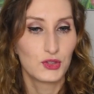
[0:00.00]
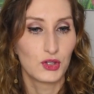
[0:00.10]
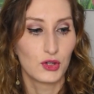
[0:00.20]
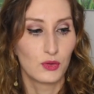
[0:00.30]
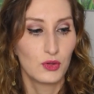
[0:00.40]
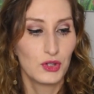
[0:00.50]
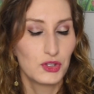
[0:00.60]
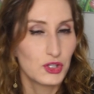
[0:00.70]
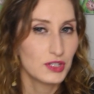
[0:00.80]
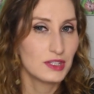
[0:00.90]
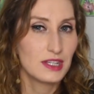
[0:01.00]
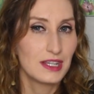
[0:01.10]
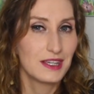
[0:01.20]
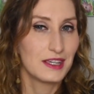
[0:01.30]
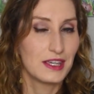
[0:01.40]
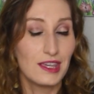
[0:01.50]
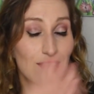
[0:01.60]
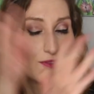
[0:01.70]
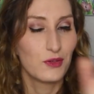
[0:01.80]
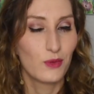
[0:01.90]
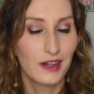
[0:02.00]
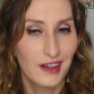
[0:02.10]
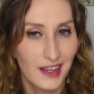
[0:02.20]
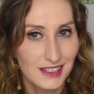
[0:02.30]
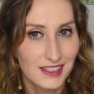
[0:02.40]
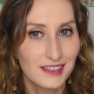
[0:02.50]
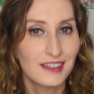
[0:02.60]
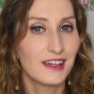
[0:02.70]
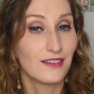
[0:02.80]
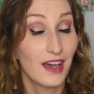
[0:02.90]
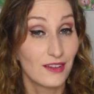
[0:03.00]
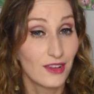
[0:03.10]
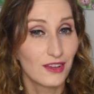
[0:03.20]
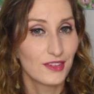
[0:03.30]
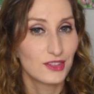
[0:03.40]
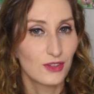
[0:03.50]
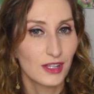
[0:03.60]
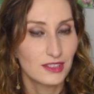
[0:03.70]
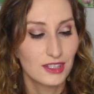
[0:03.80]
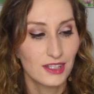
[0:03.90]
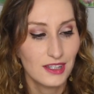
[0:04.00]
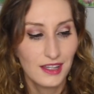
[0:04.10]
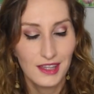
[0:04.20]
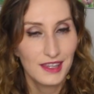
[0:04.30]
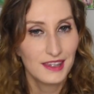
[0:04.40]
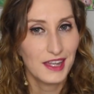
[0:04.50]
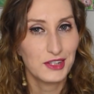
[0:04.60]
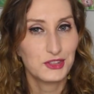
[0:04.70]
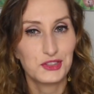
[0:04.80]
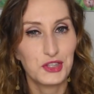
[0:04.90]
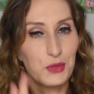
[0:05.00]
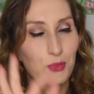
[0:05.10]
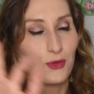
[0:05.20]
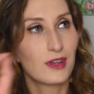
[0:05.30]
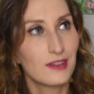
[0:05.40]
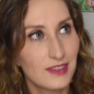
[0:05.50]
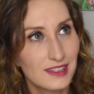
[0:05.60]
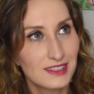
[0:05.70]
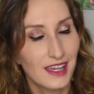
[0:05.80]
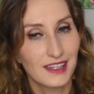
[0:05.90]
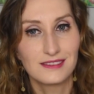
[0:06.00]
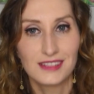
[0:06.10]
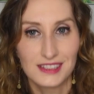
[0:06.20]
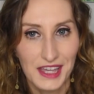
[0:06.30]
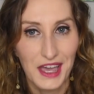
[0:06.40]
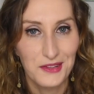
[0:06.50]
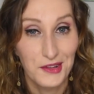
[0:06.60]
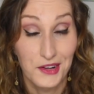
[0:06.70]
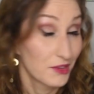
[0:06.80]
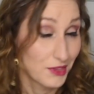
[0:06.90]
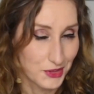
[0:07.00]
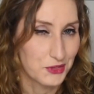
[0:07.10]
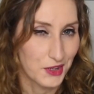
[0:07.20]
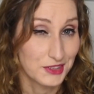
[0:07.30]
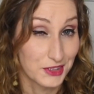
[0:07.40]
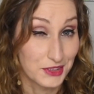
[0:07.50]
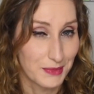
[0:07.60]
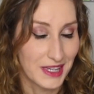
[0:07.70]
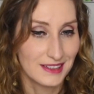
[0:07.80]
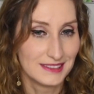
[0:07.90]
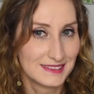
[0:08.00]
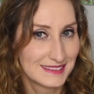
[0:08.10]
So just if you want an idea of how long this dress took, that is just a brief insight into how long this dress took to make.